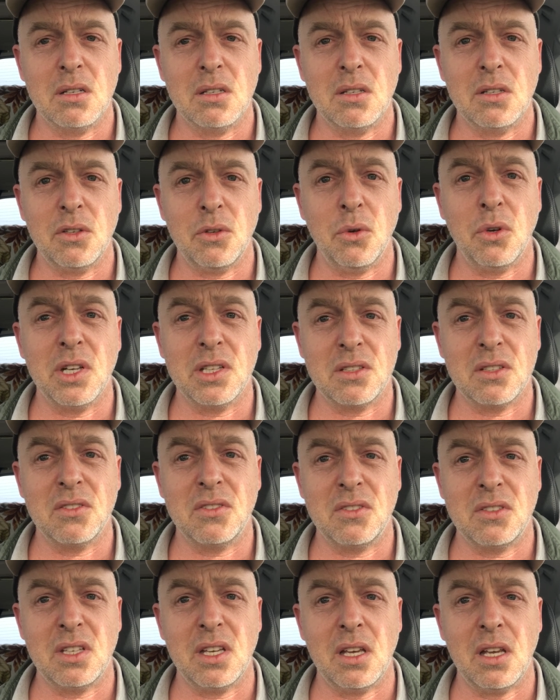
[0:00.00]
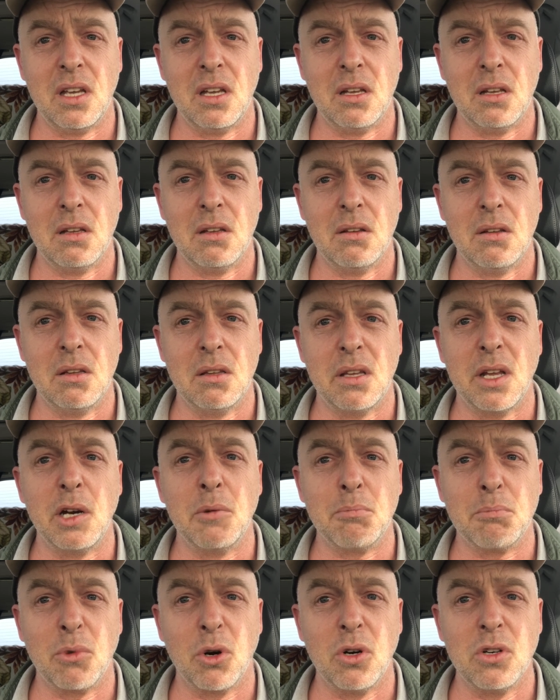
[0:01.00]
You get to see that
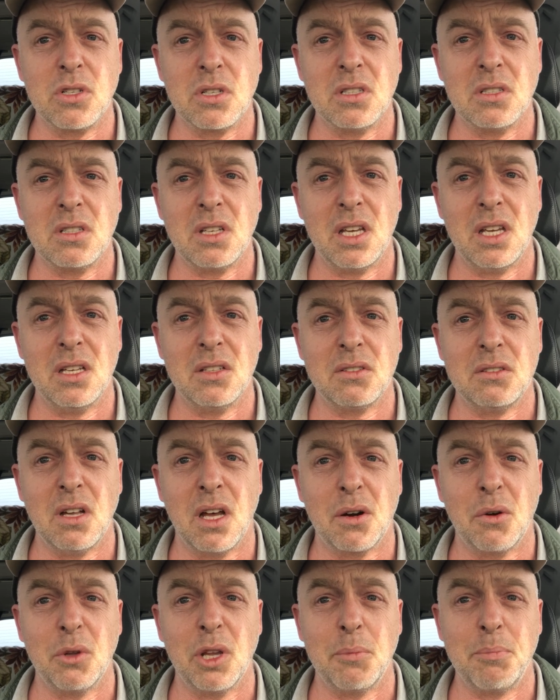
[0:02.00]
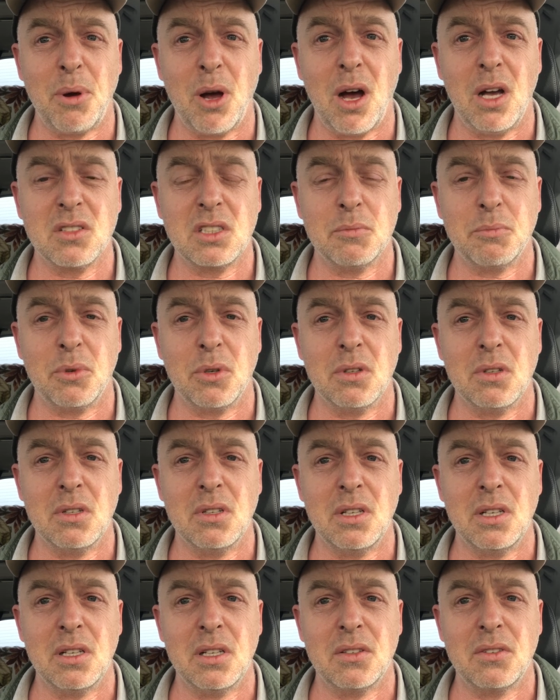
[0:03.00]
emergence is not only possible,
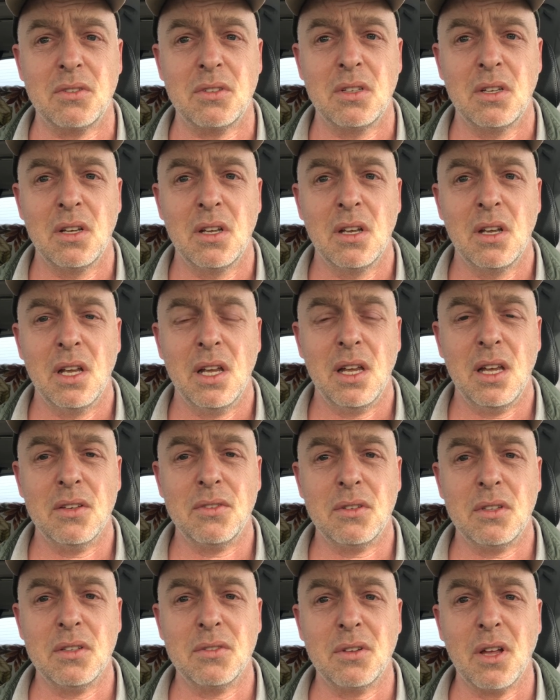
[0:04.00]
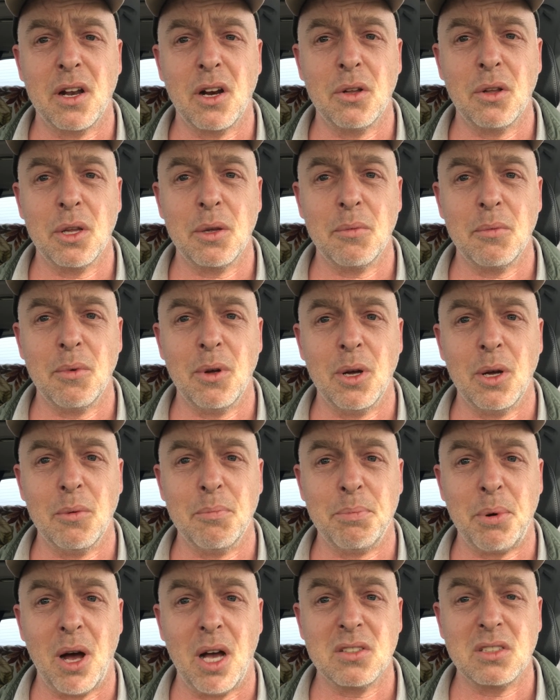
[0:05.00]
it's not only
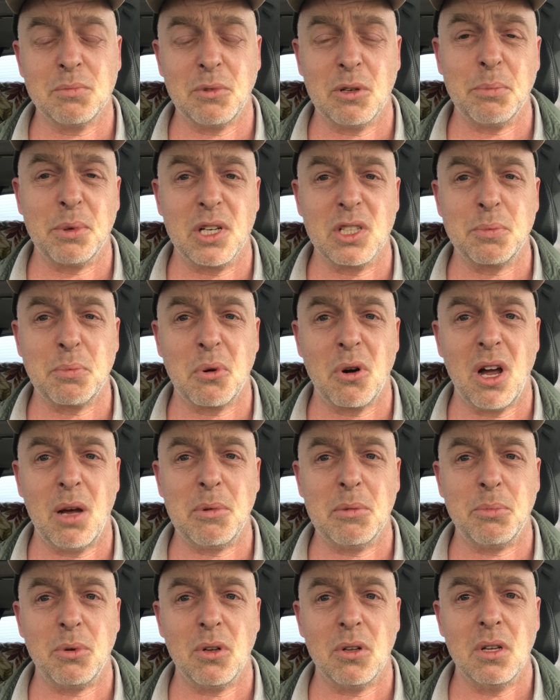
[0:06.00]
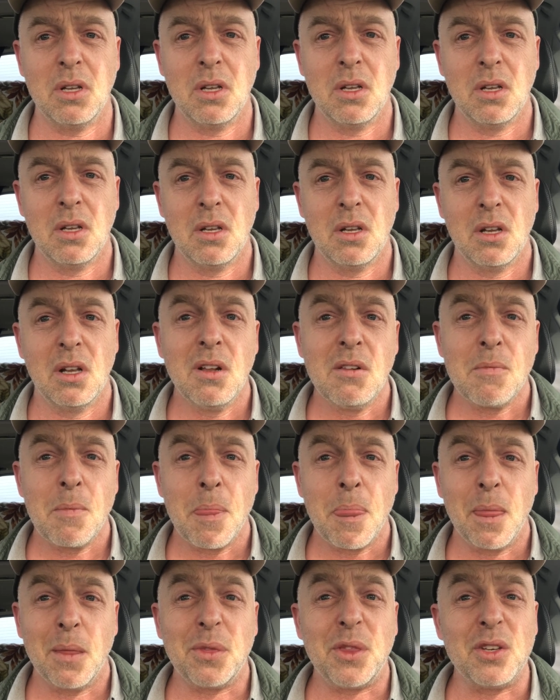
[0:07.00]
possible, but it's probable.
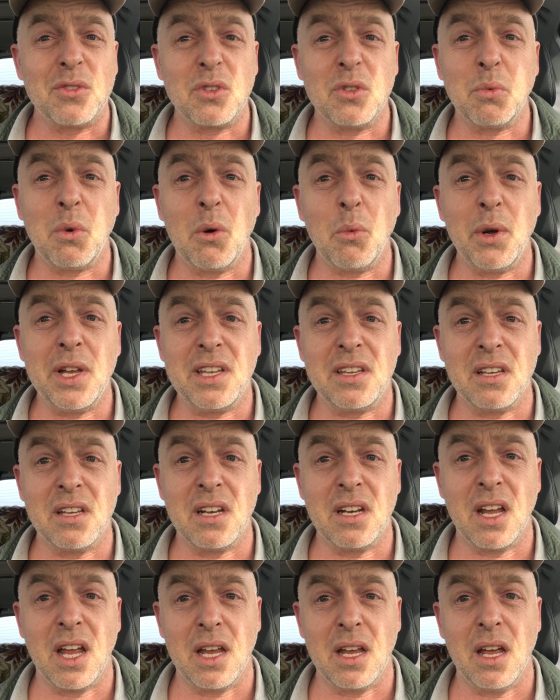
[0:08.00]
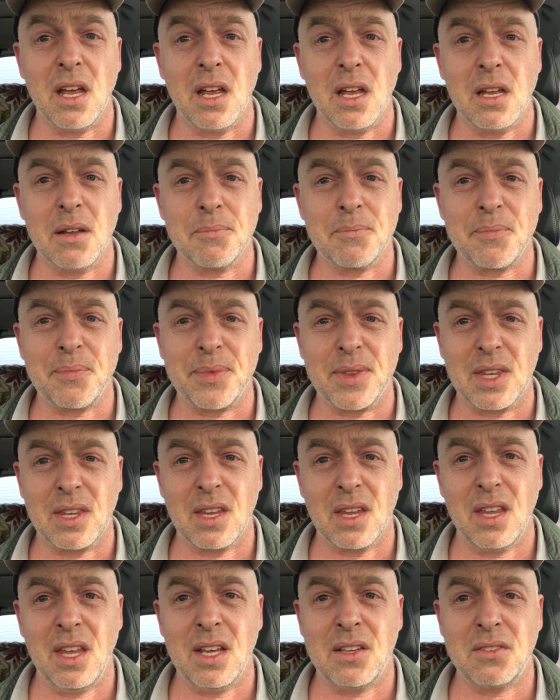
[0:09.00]
This is what we did in AA.
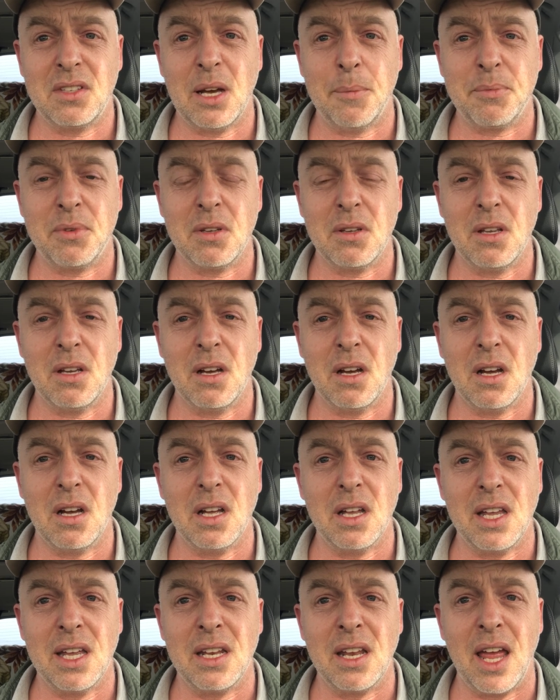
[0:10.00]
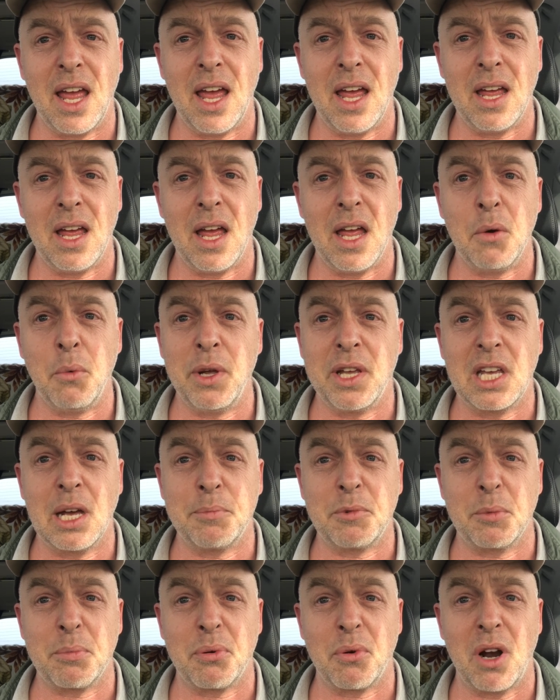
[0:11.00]
Except in AA, we kept
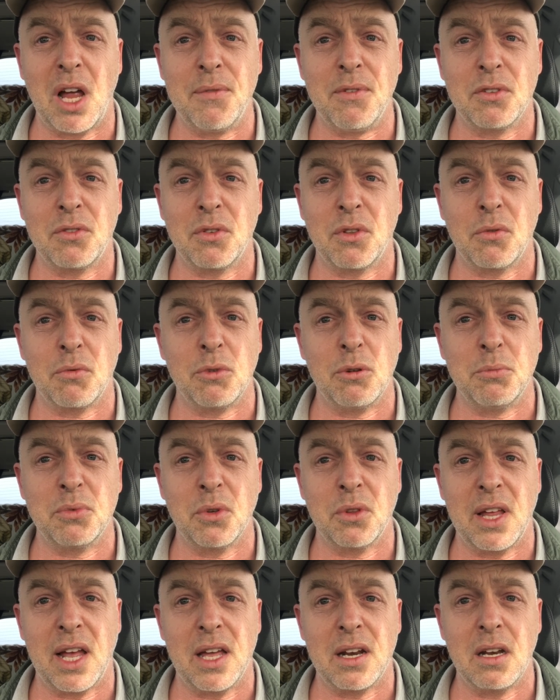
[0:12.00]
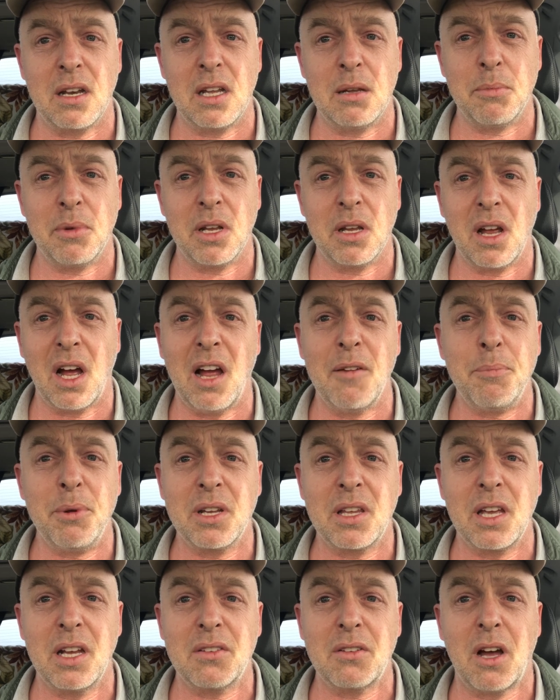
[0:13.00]
it private to the rooms with anonymity. I've been
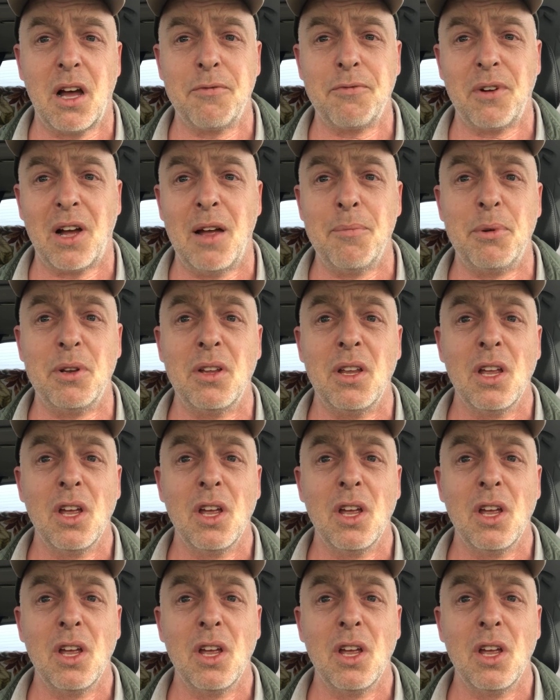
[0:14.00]
kicked off. I've been